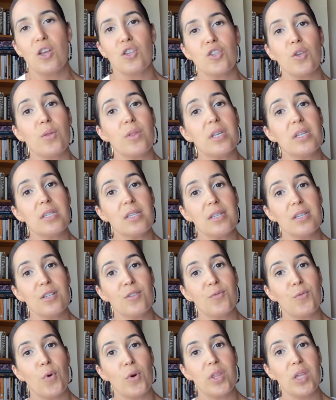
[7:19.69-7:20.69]
So this is
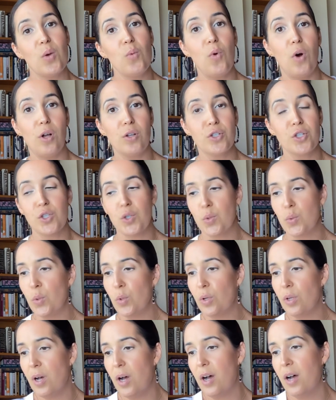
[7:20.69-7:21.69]
for the Walsh
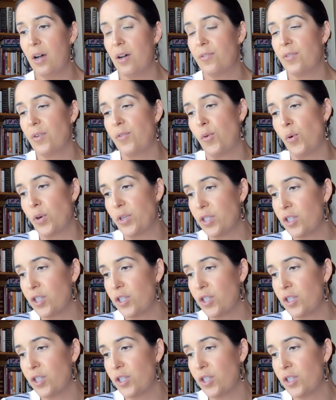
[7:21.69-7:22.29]
School of Foreign